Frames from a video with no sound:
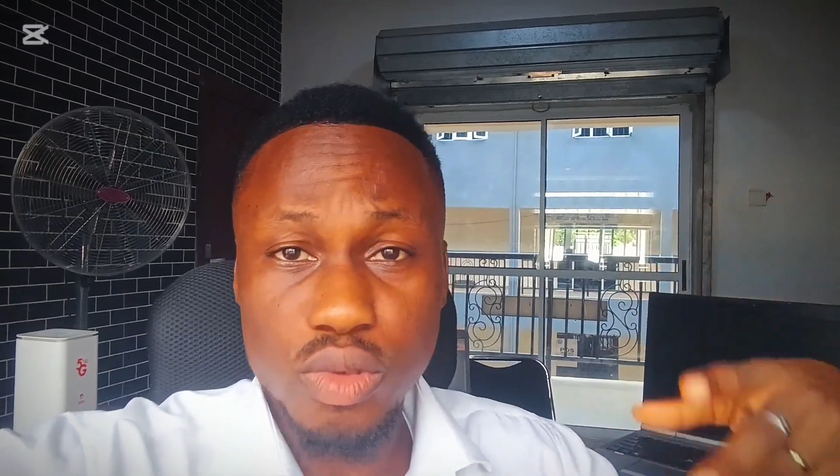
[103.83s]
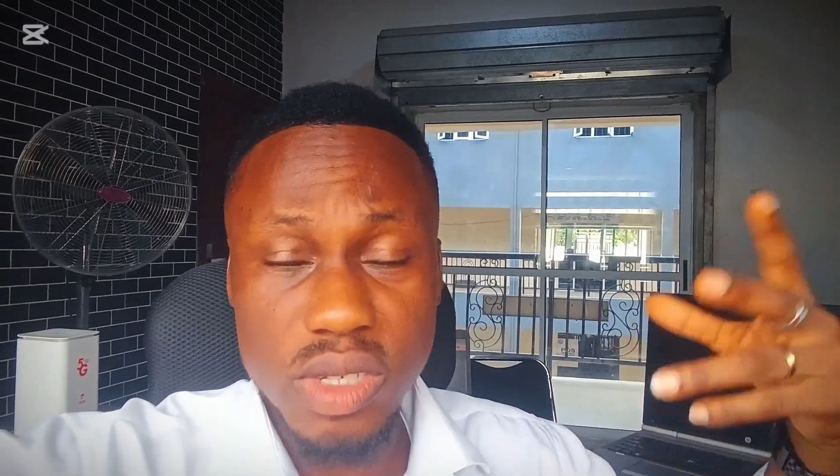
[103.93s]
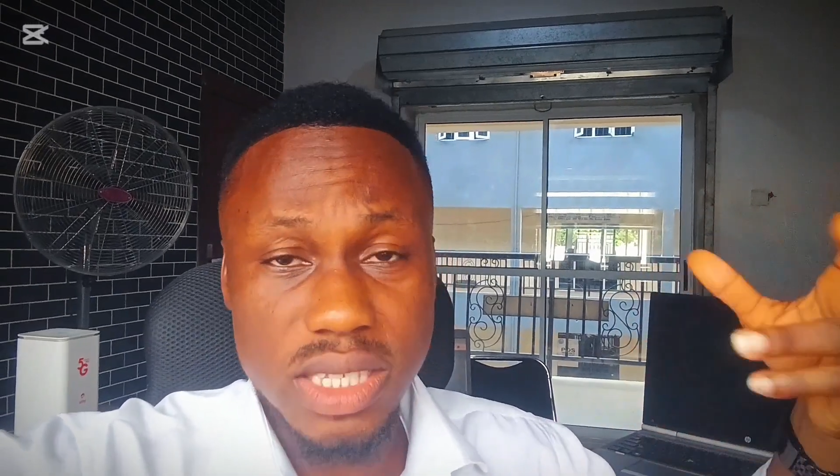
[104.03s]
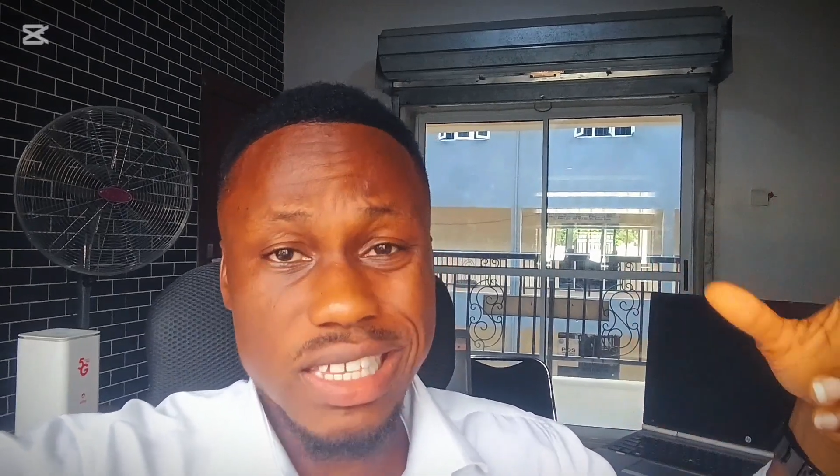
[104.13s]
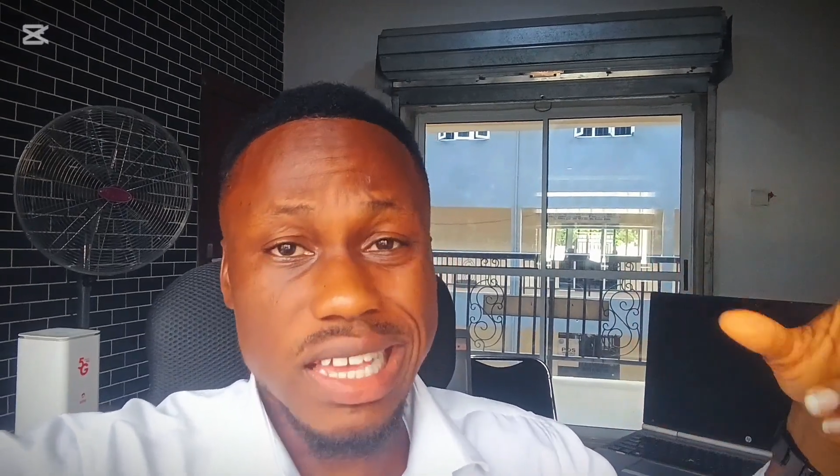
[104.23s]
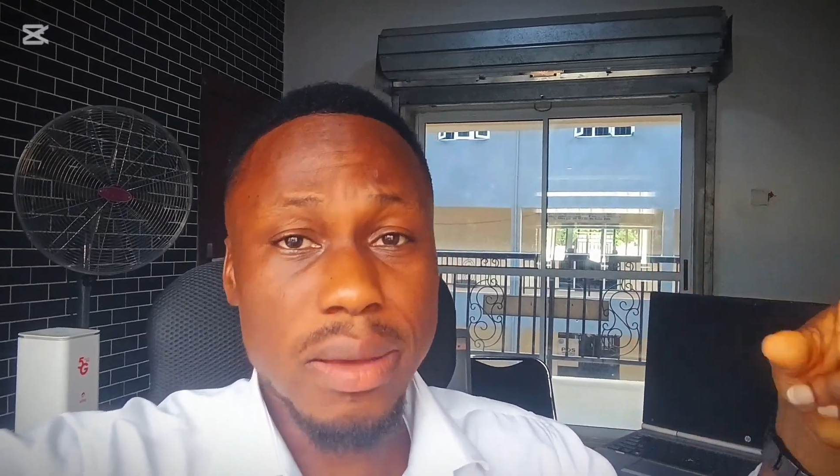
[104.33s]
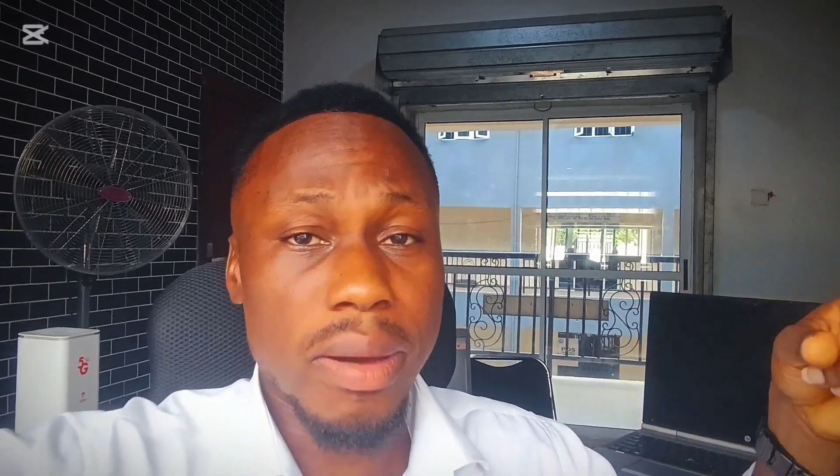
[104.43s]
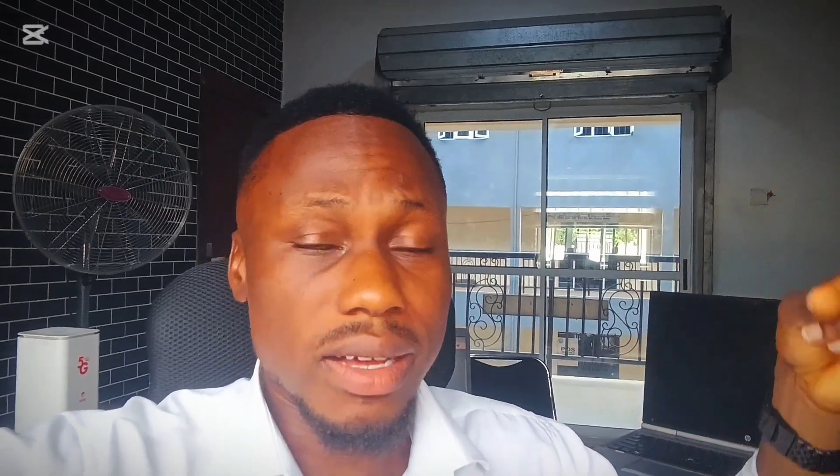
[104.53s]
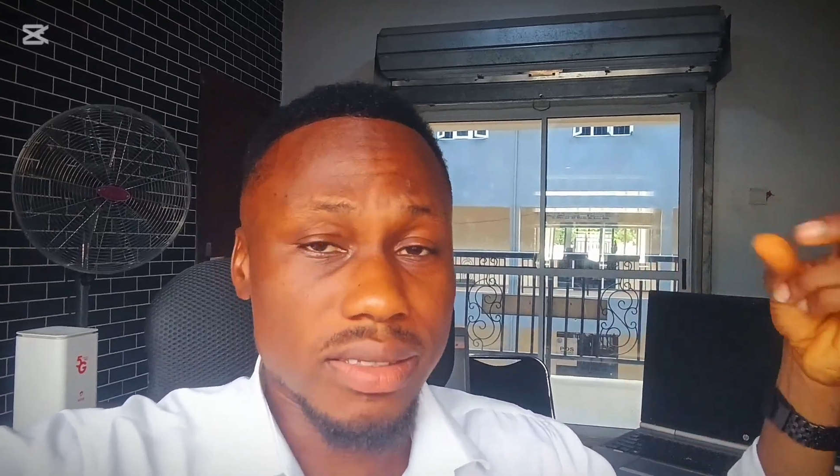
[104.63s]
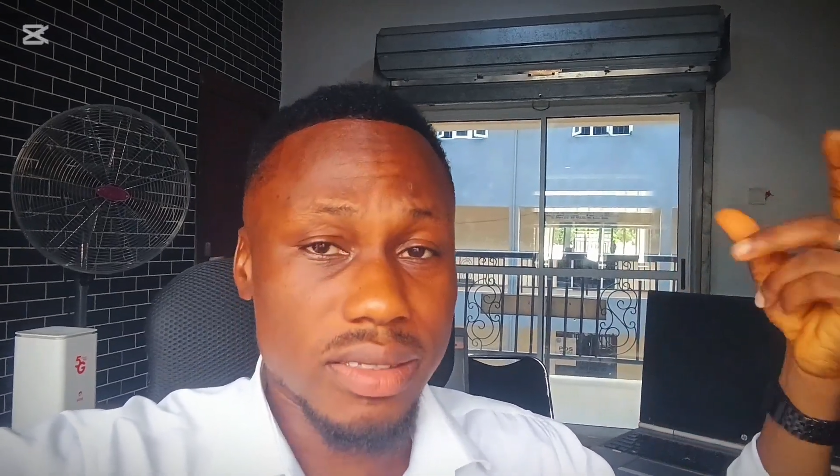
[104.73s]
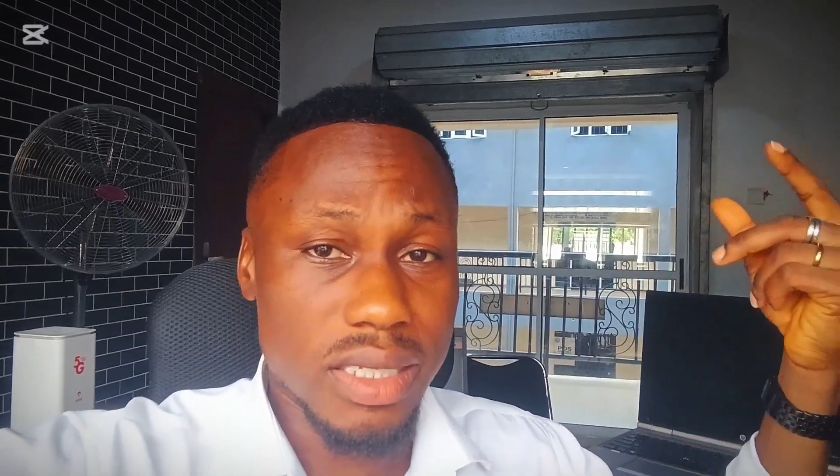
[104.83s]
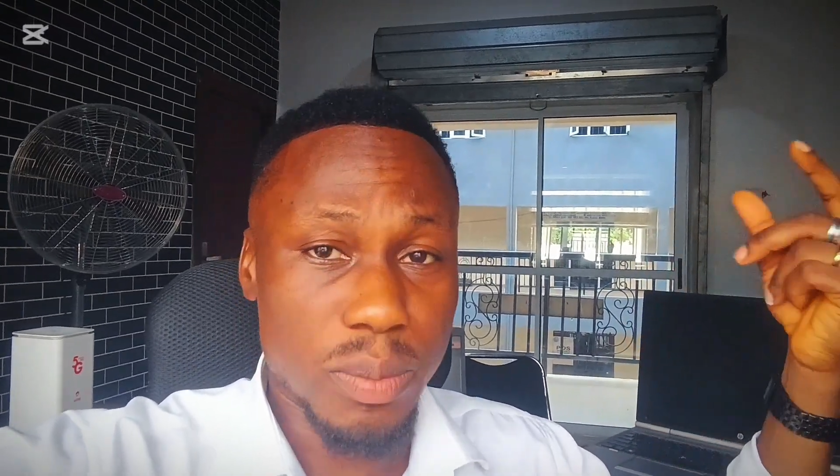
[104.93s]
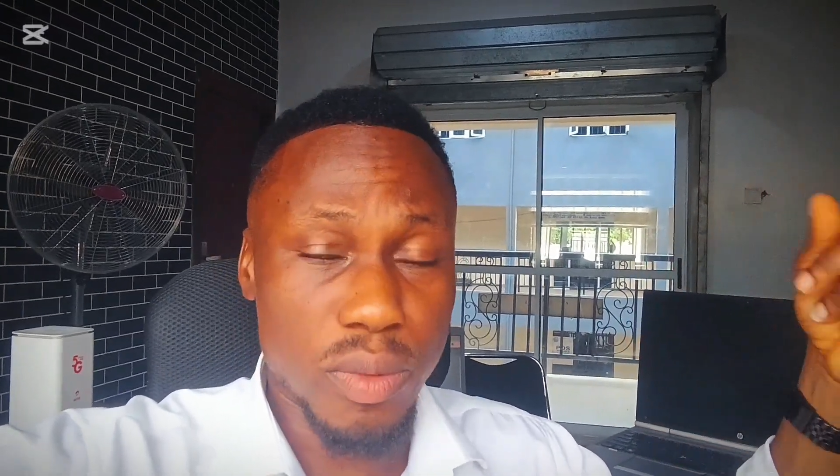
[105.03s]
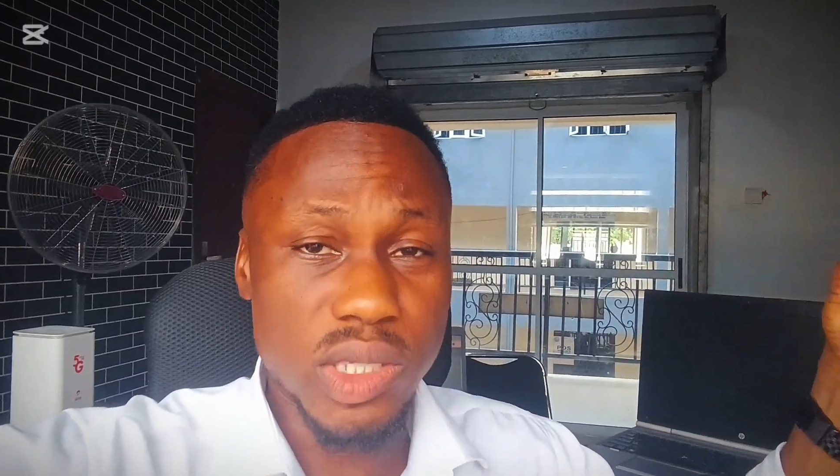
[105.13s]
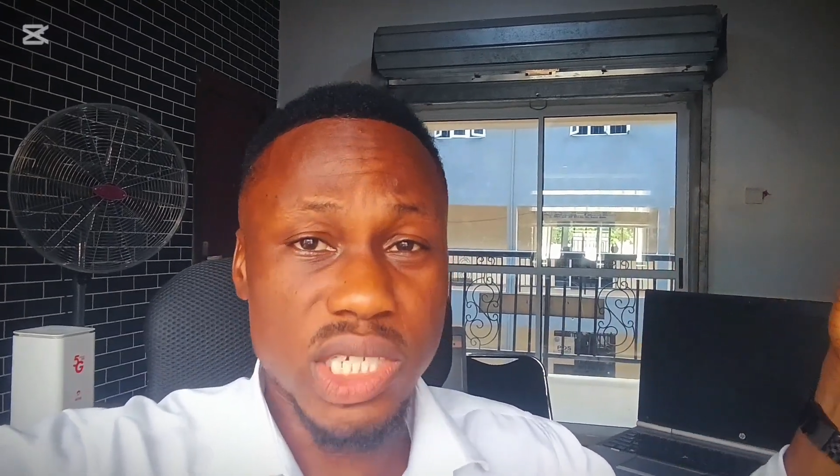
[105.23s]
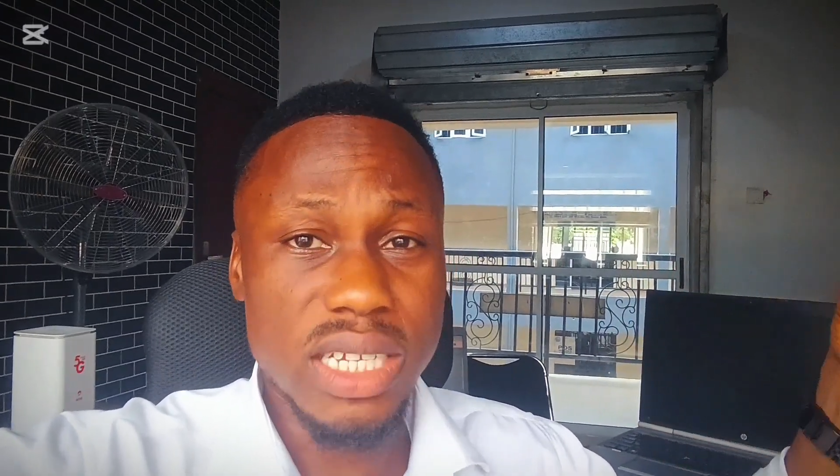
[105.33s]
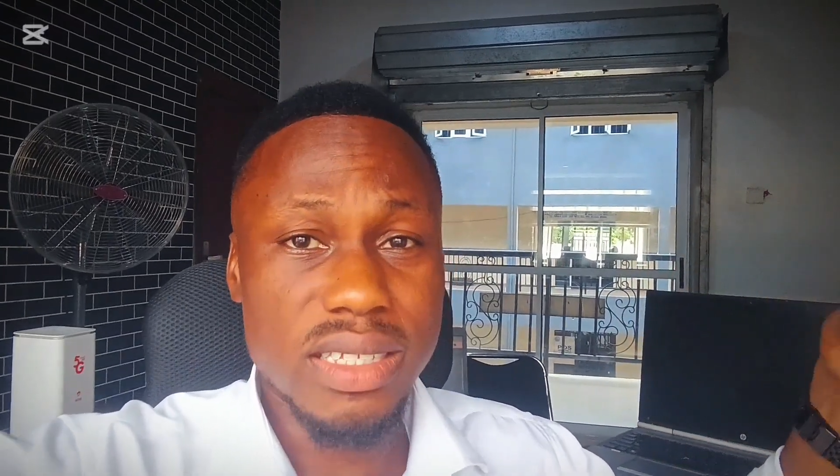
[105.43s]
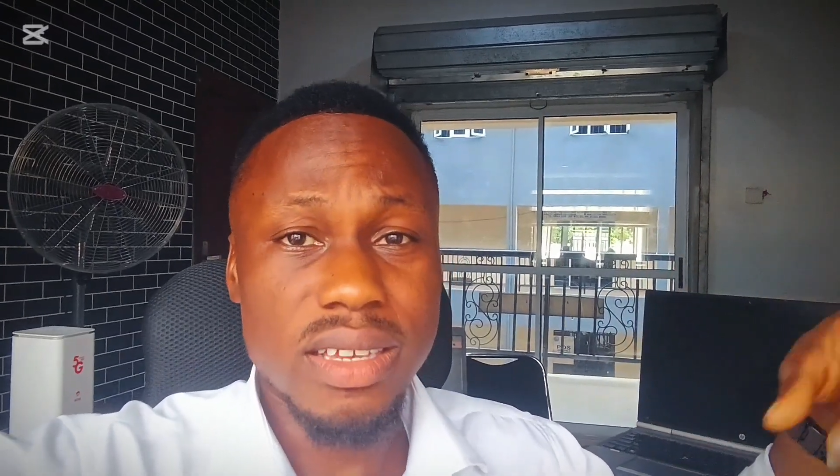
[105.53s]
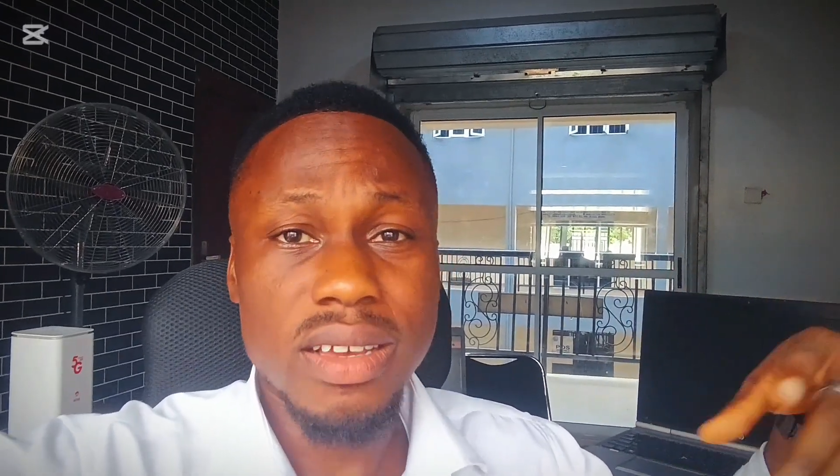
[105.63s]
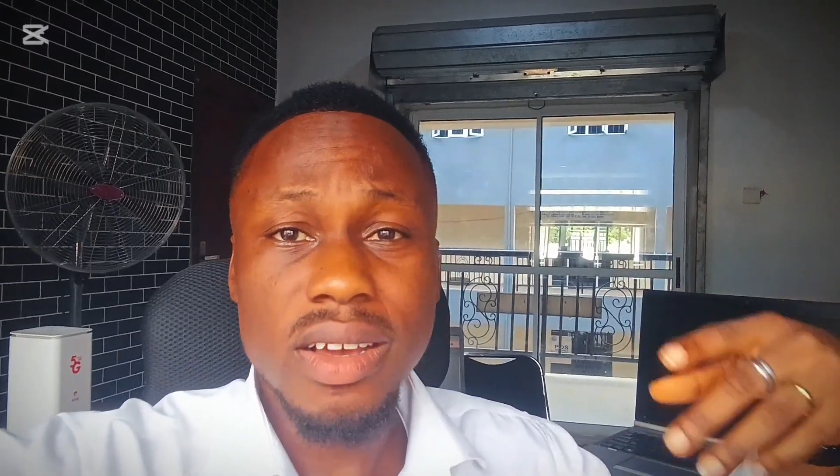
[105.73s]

tweets about this project,